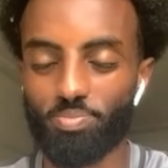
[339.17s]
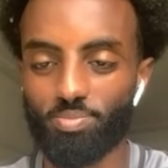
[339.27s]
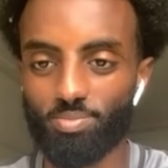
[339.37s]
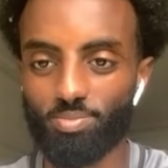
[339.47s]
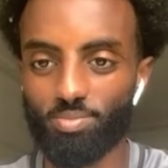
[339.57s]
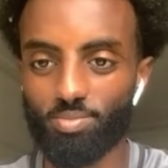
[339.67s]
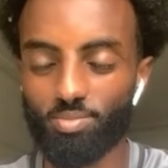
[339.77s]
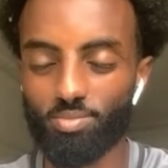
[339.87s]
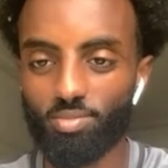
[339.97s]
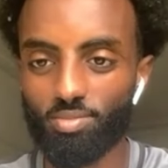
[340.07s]

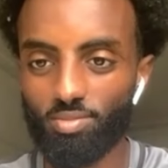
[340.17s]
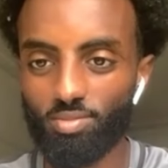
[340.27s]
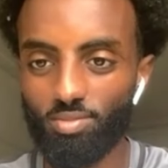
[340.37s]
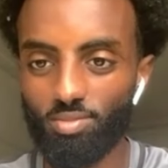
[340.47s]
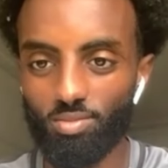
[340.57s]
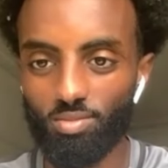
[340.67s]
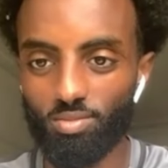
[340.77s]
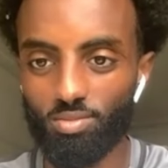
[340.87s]
(silence)